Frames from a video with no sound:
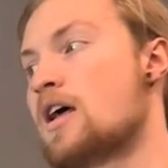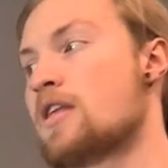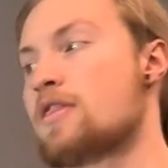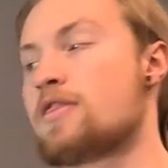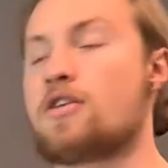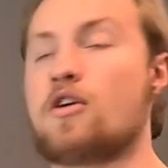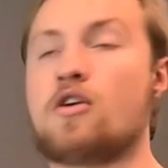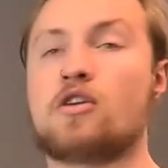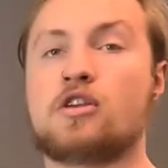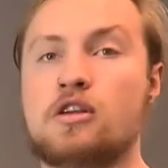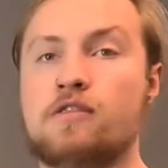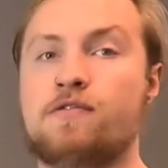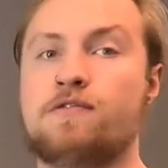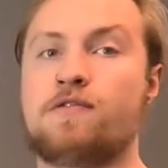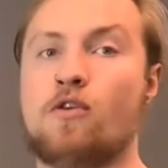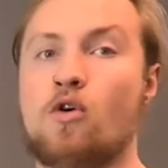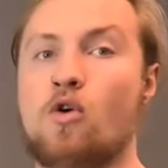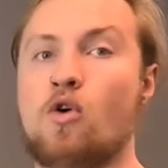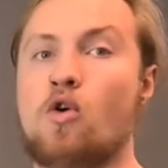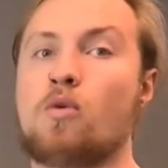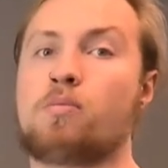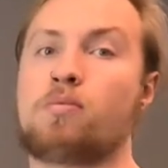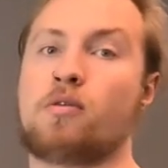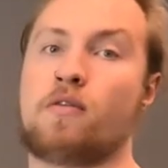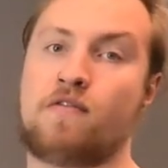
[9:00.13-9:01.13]

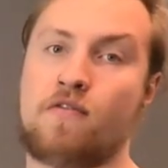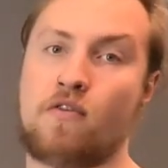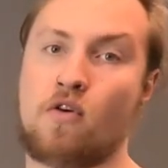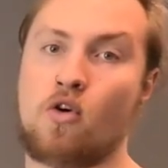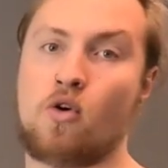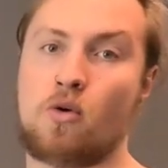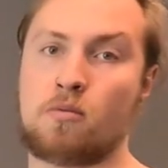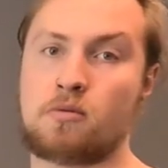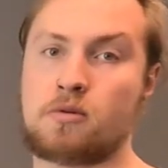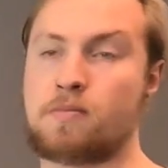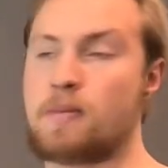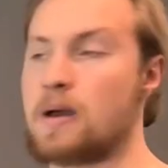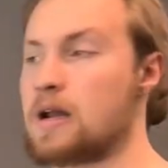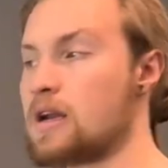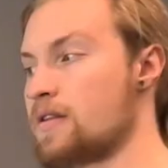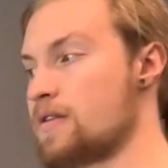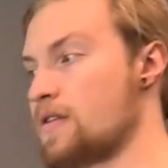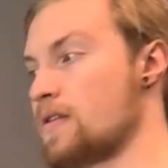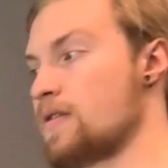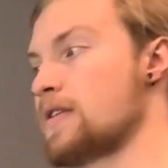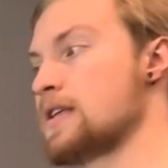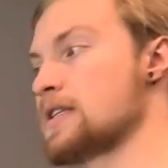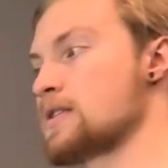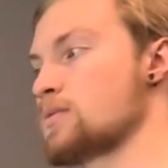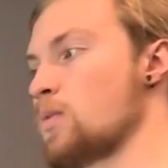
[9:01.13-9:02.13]
34 performed better
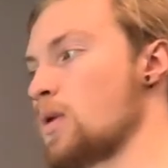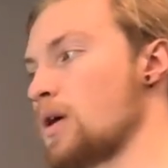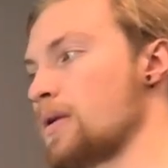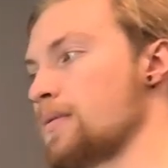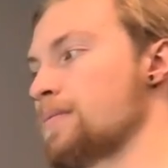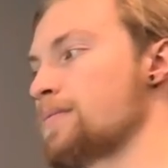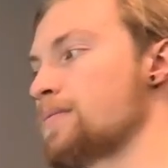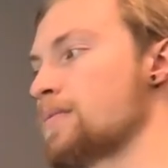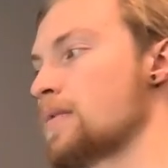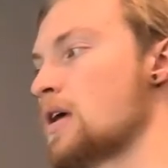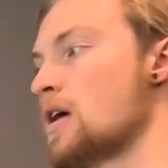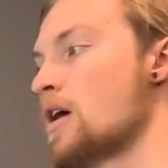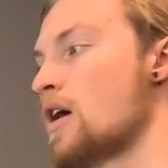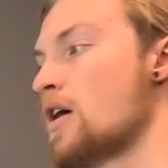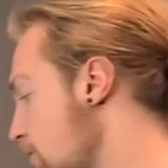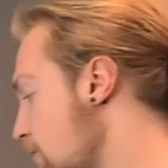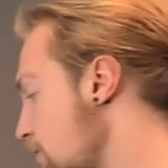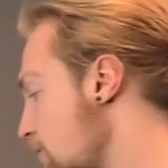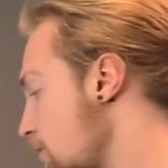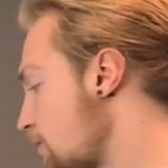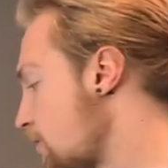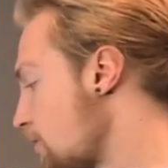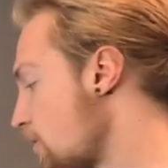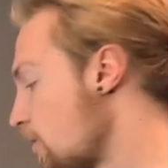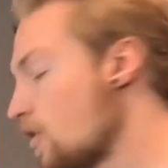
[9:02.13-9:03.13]
than this one.
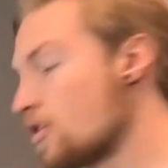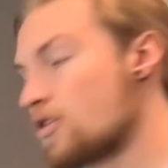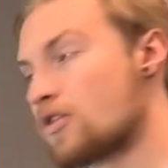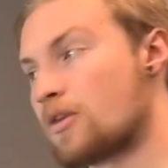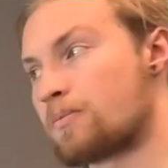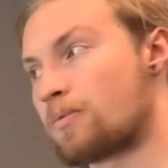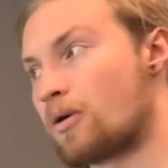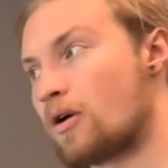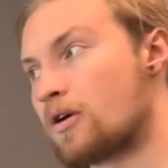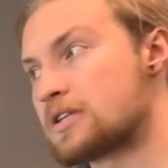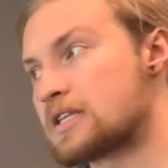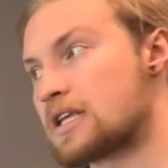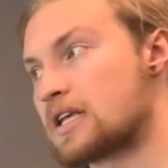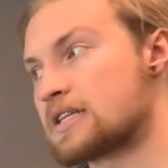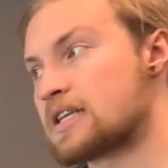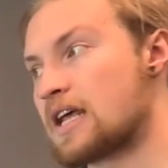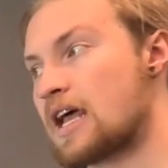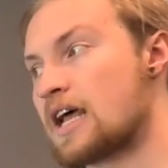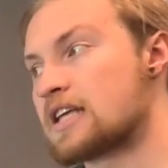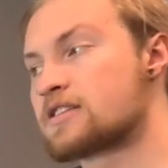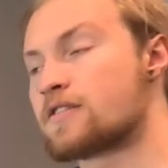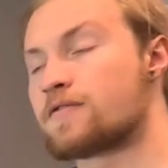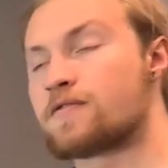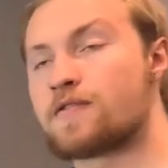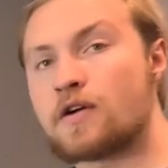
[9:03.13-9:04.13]
The processor
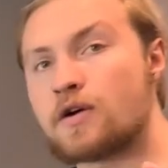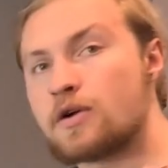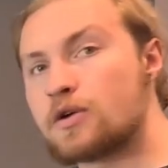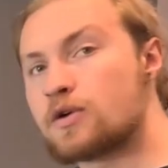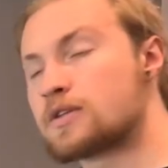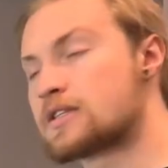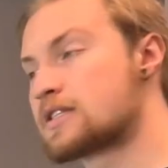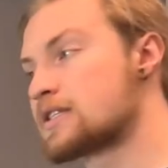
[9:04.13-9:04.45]
has a very good